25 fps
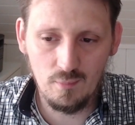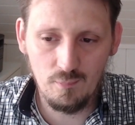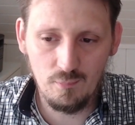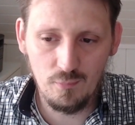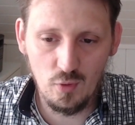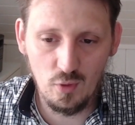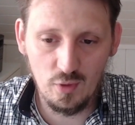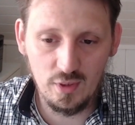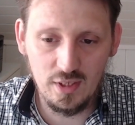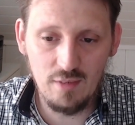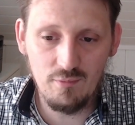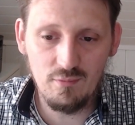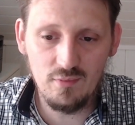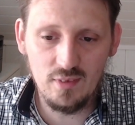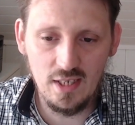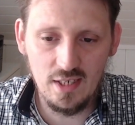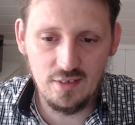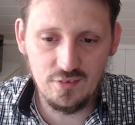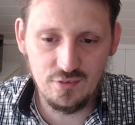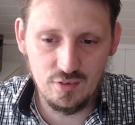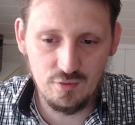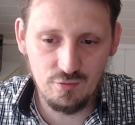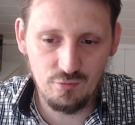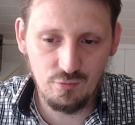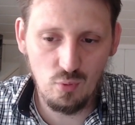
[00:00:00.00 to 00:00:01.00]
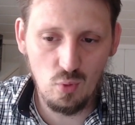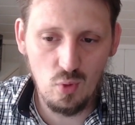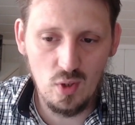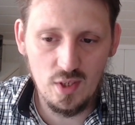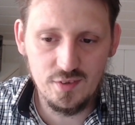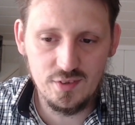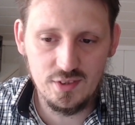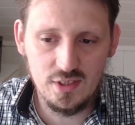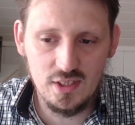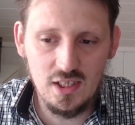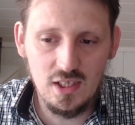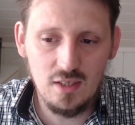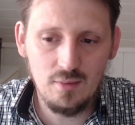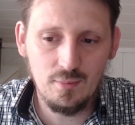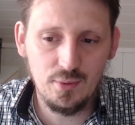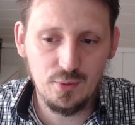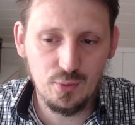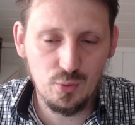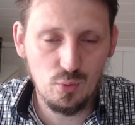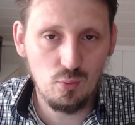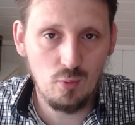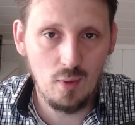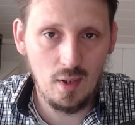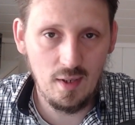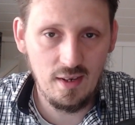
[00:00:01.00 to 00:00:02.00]
given as the force equal
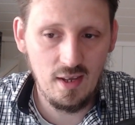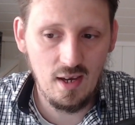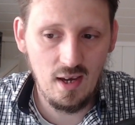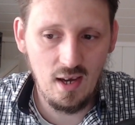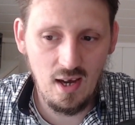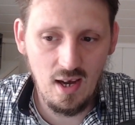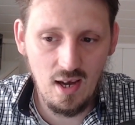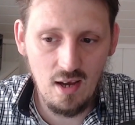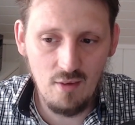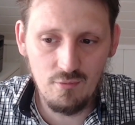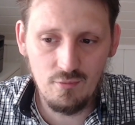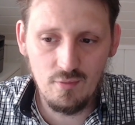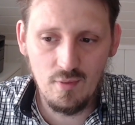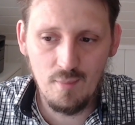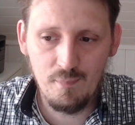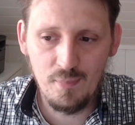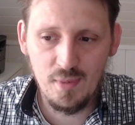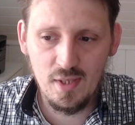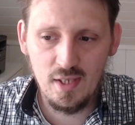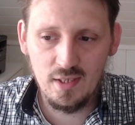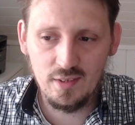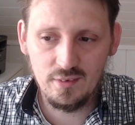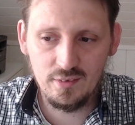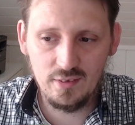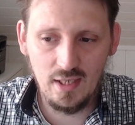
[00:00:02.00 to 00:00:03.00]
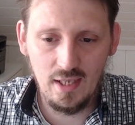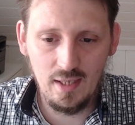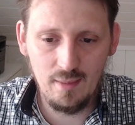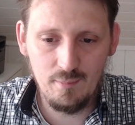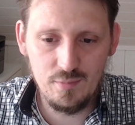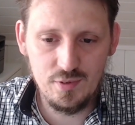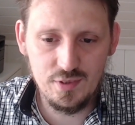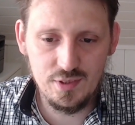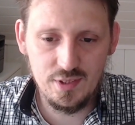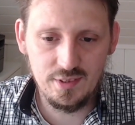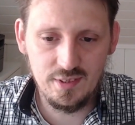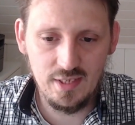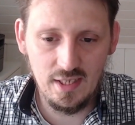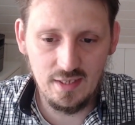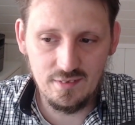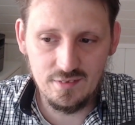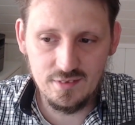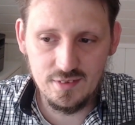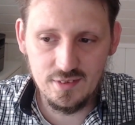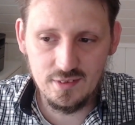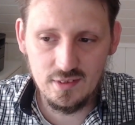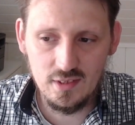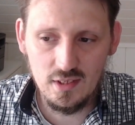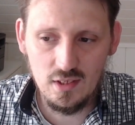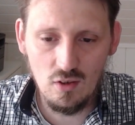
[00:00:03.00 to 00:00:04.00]
to 1/2 times the
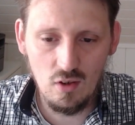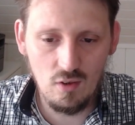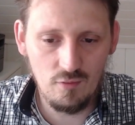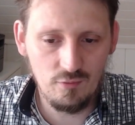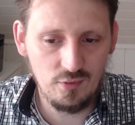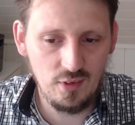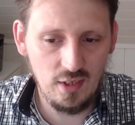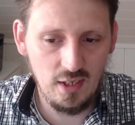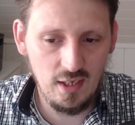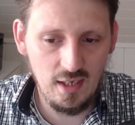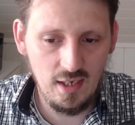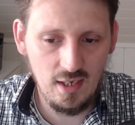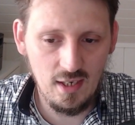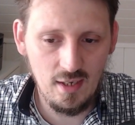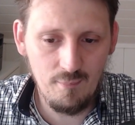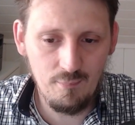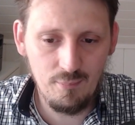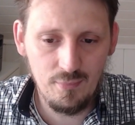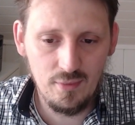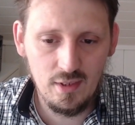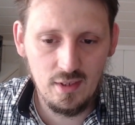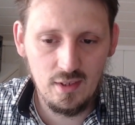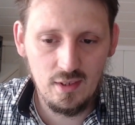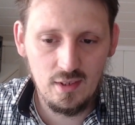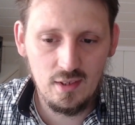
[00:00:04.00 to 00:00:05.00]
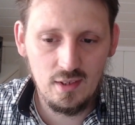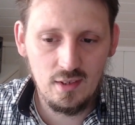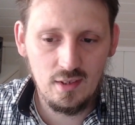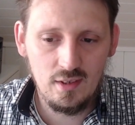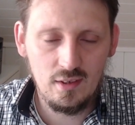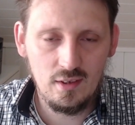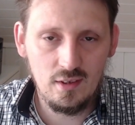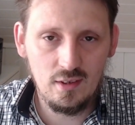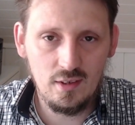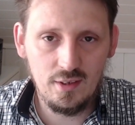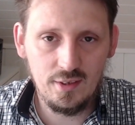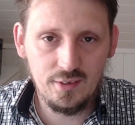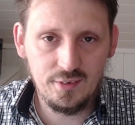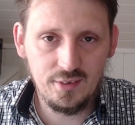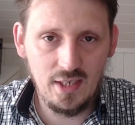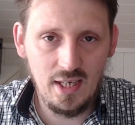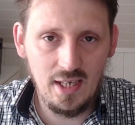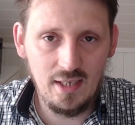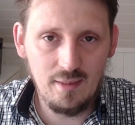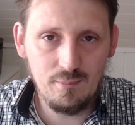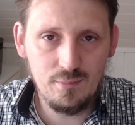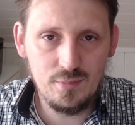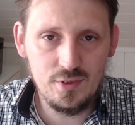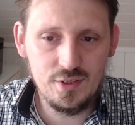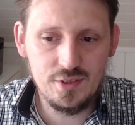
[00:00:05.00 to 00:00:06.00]
density of the air
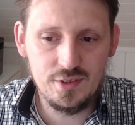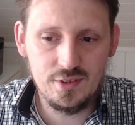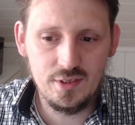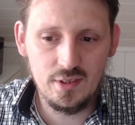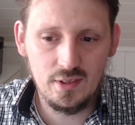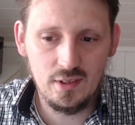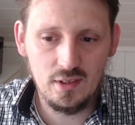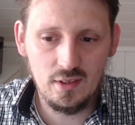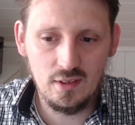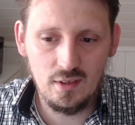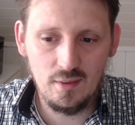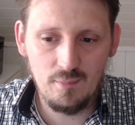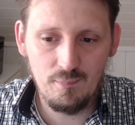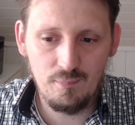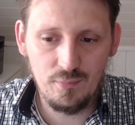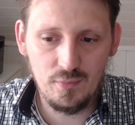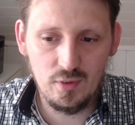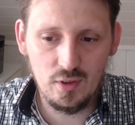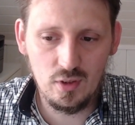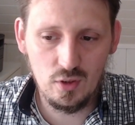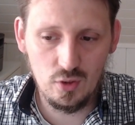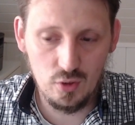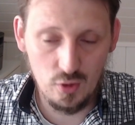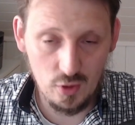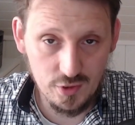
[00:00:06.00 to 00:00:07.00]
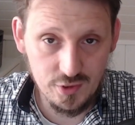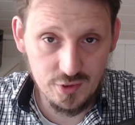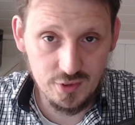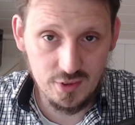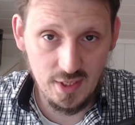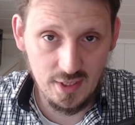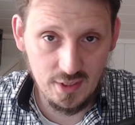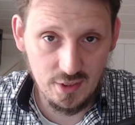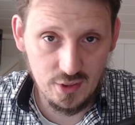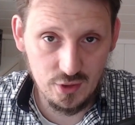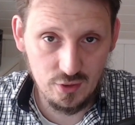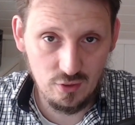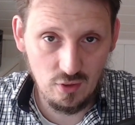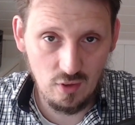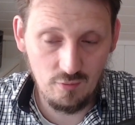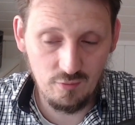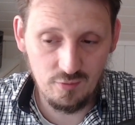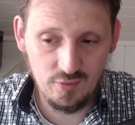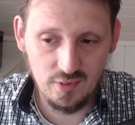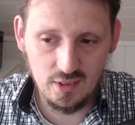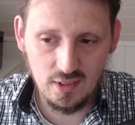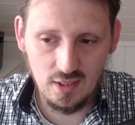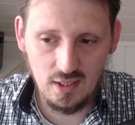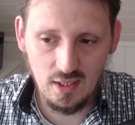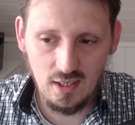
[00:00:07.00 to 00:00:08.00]
times the cross section of
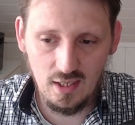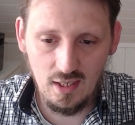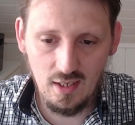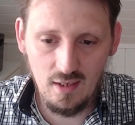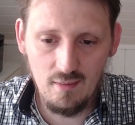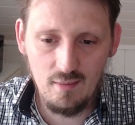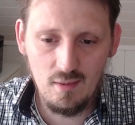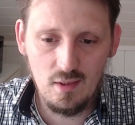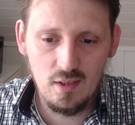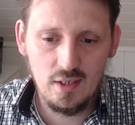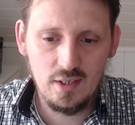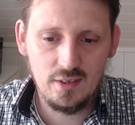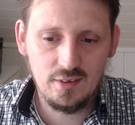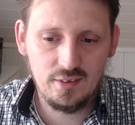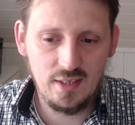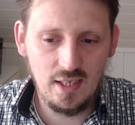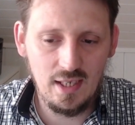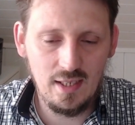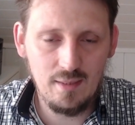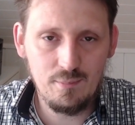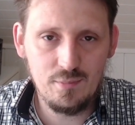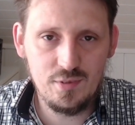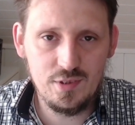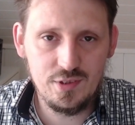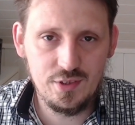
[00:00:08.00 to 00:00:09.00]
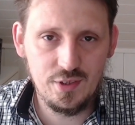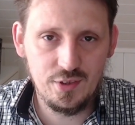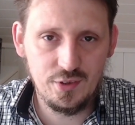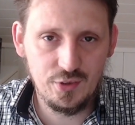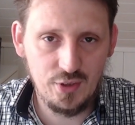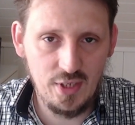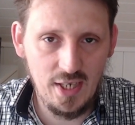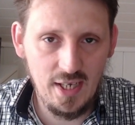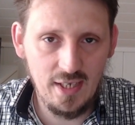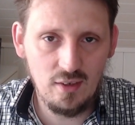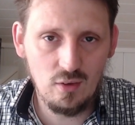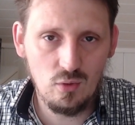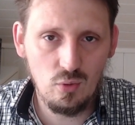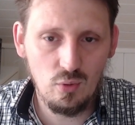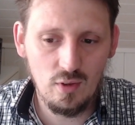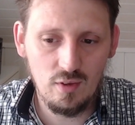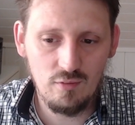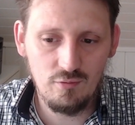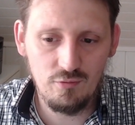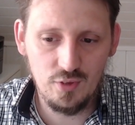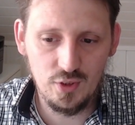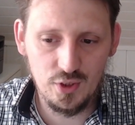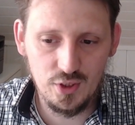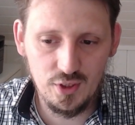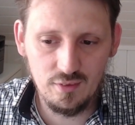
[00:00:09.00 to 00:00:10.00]
the car times the drag
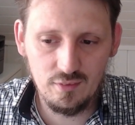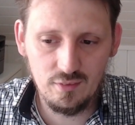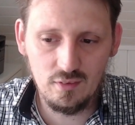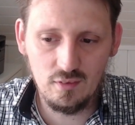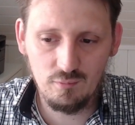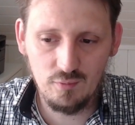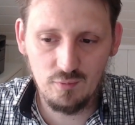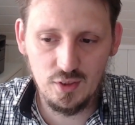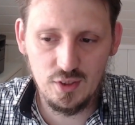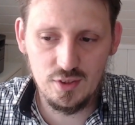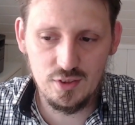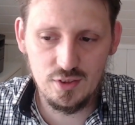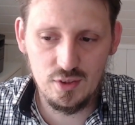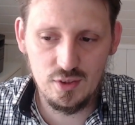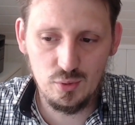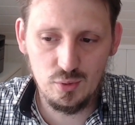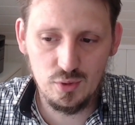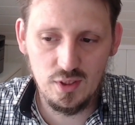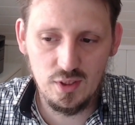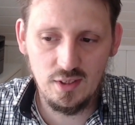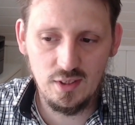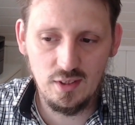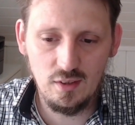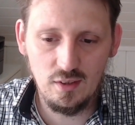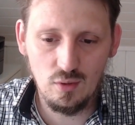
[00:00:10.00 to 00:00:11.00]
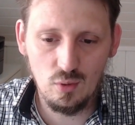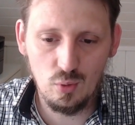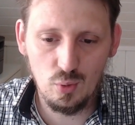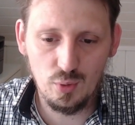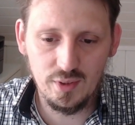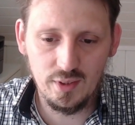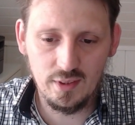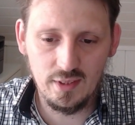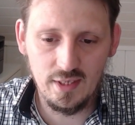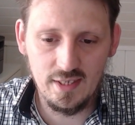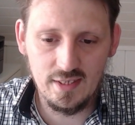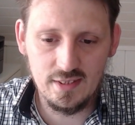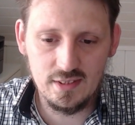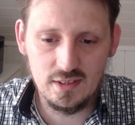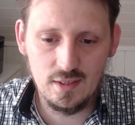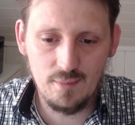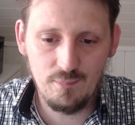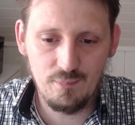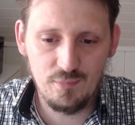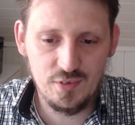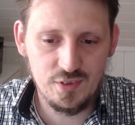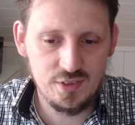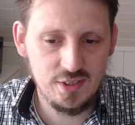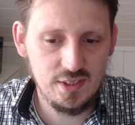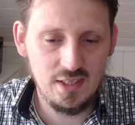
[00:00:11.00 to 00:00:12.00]
coefficient, which is usually denoted as
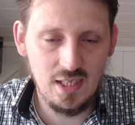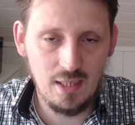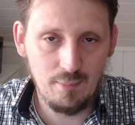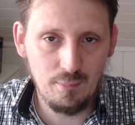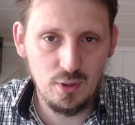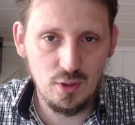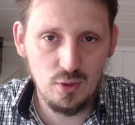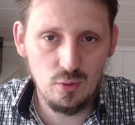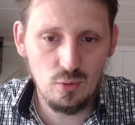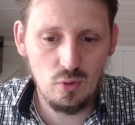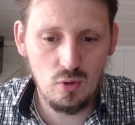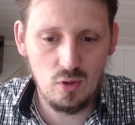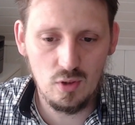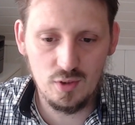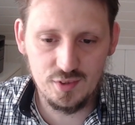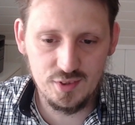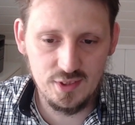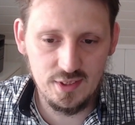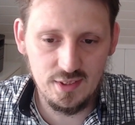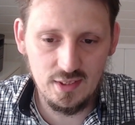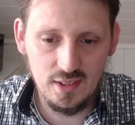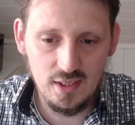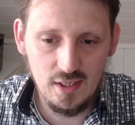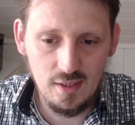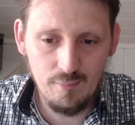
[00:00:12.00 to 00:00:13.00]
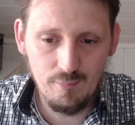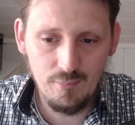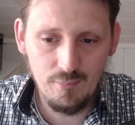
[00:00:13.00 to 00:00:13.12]
CW or CD.